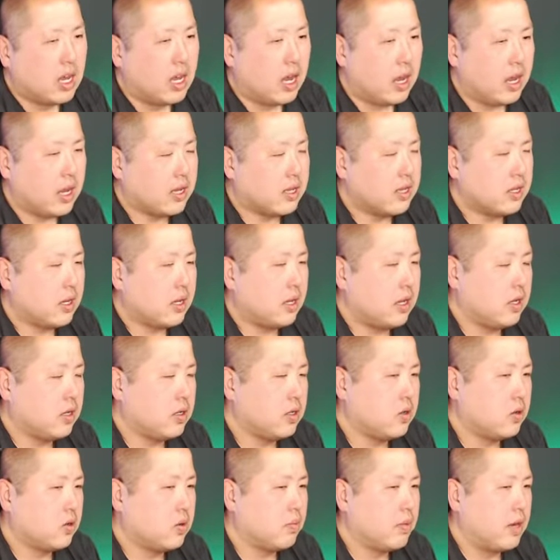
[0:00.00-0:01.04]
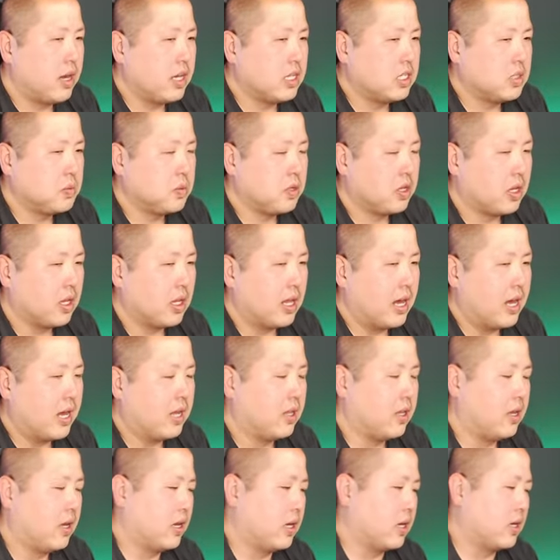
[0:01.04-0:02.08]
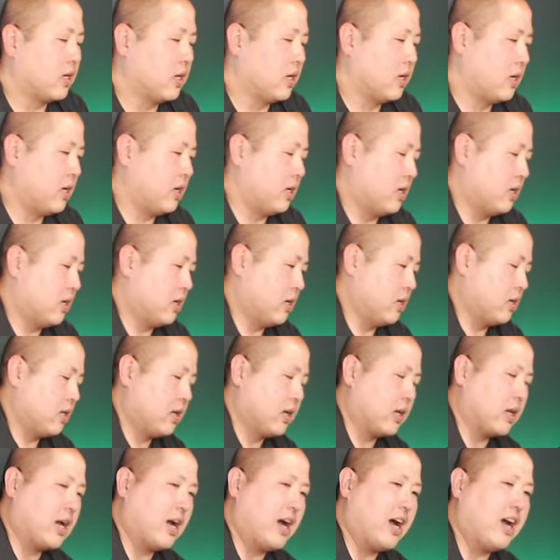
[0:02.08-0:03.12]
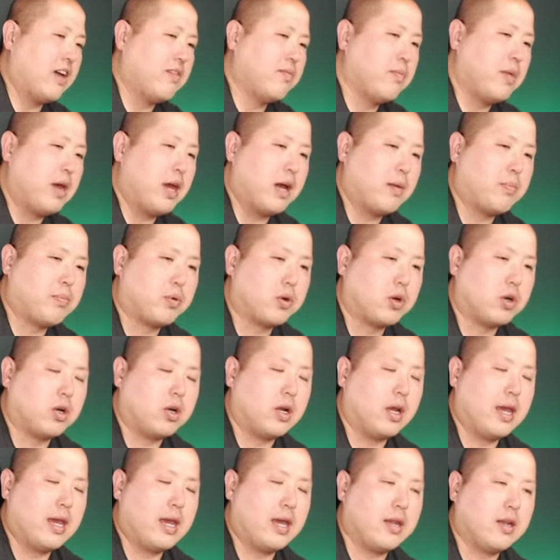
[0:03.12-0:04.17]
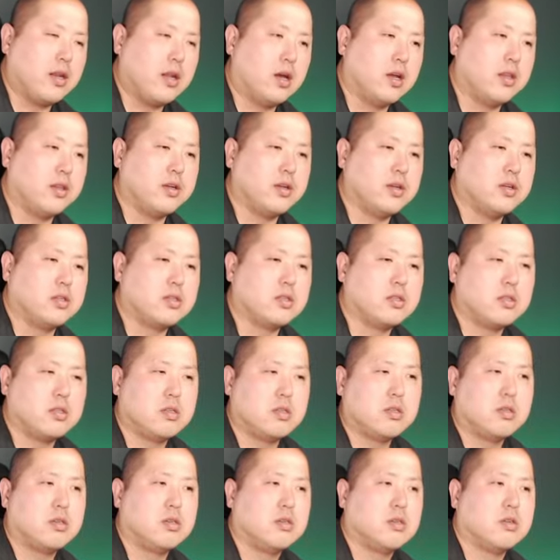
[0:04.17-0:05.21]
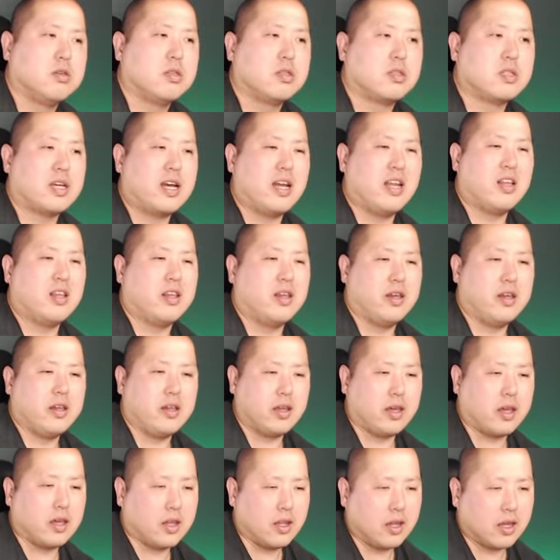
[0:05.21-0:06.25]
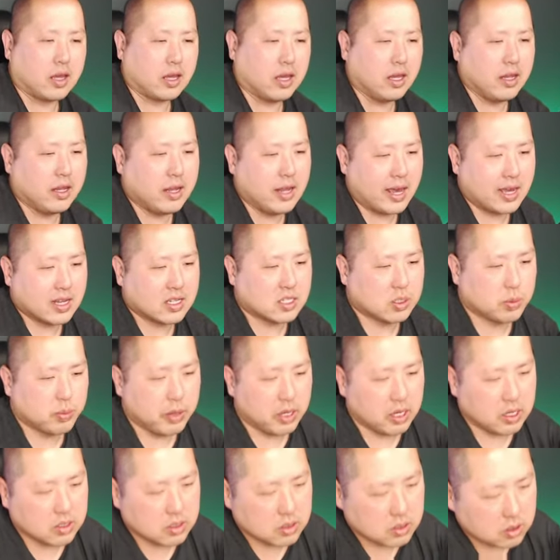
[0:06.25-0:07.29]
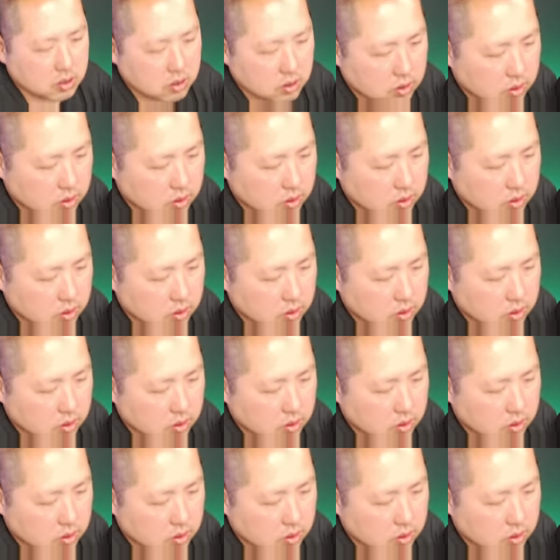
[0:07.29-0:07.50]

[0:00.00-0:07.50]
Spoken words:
It reminds me a lot like Hive Mapper and others. It's kind of like in that space.